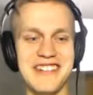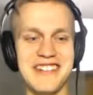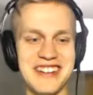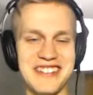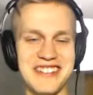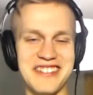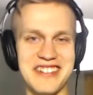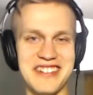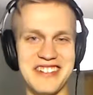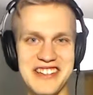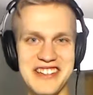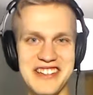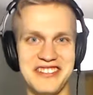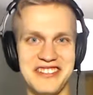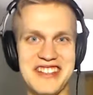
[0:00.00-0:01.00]
say, you
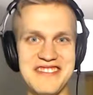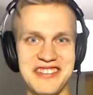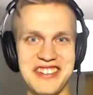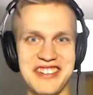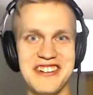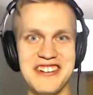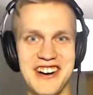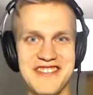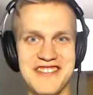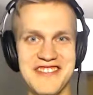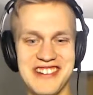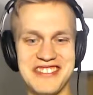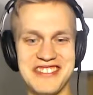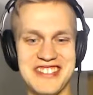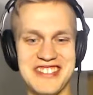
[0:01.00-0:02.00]
seem so darn
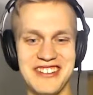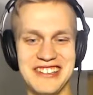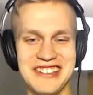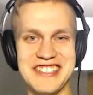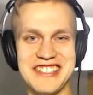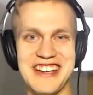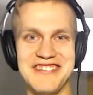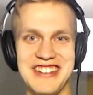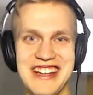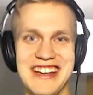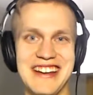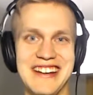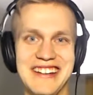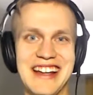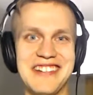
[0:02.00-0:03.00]
positive all the time
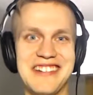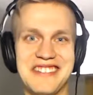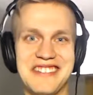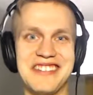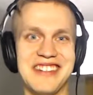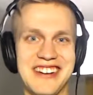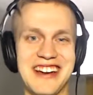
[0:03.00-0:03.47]
that's got